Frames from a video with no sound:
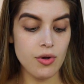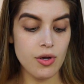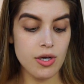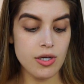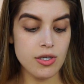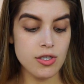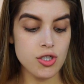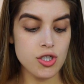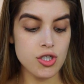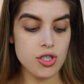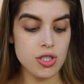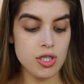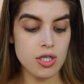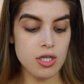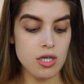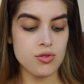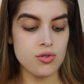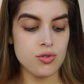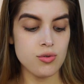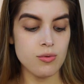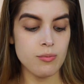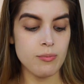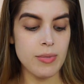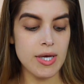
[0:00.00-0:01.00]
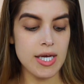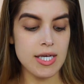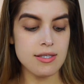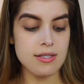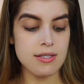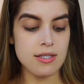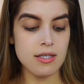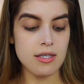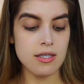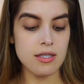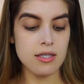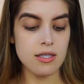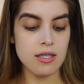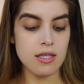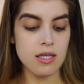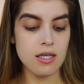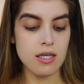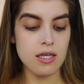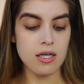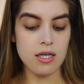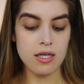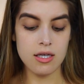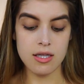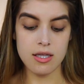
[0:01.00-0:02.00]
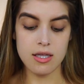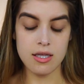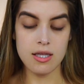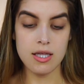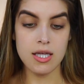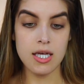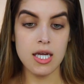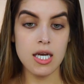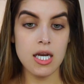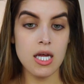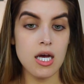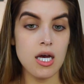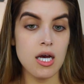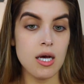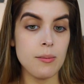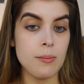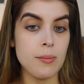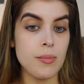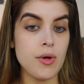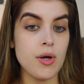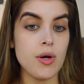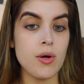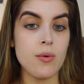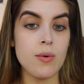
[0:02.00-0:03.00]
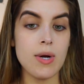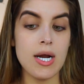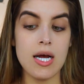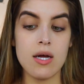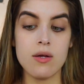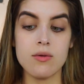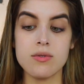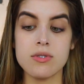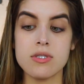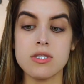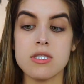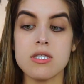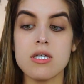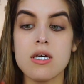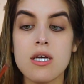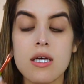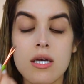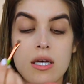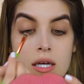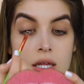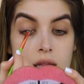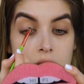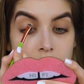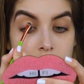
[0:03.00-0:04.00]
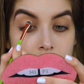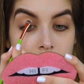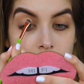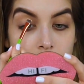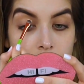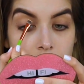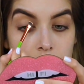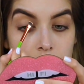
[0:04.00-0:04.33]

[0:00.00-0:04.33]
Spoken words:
brush to basically clean up around the